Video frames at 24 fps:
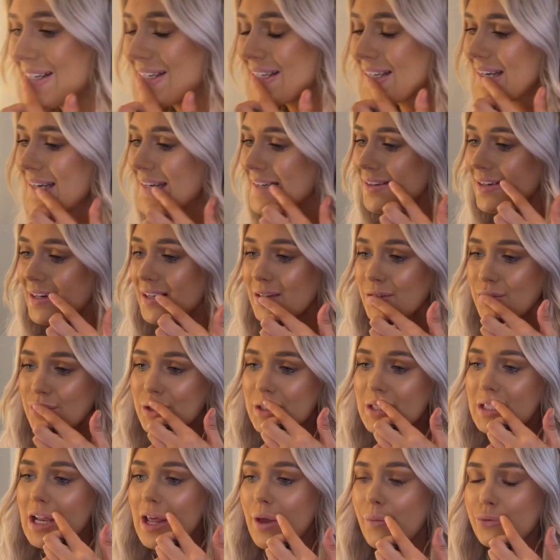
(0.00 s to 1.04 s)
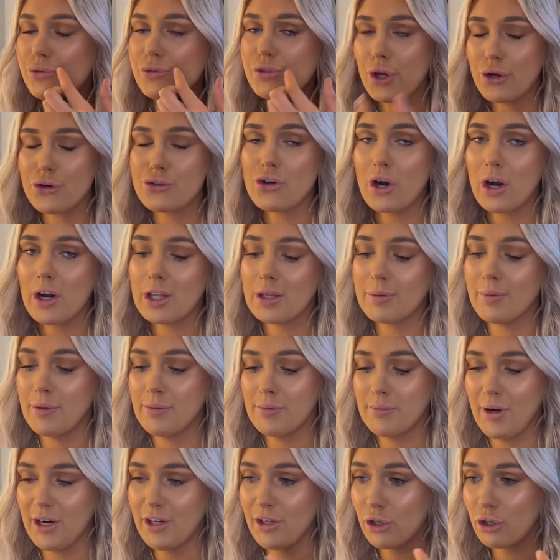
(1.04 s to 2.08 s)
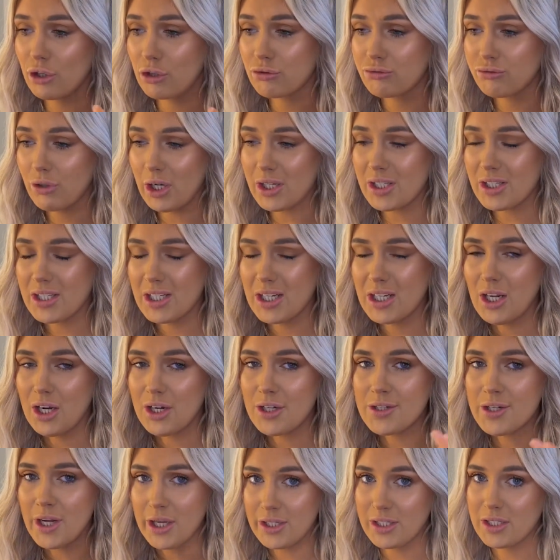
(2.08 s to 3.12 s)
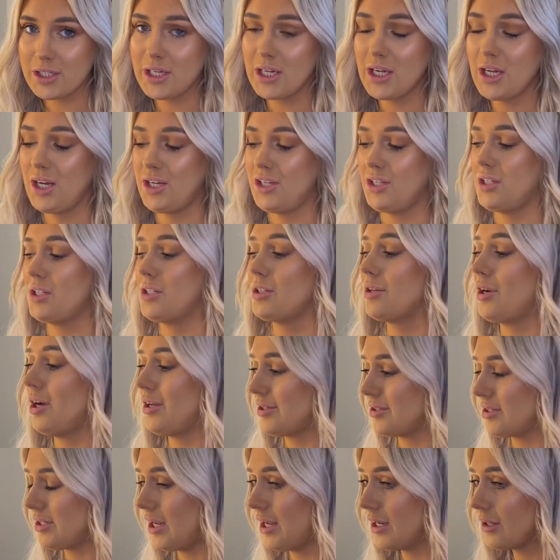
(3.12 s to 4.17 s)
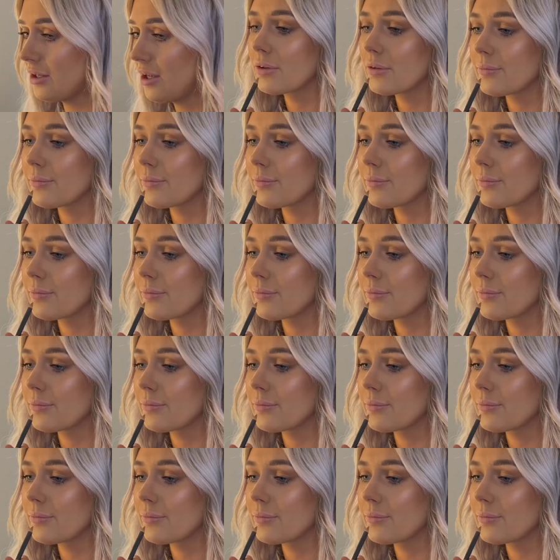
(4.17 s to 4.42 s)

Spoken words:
anyone else's lips so dry at the moment? Mine are crusty, dusty, disgusting.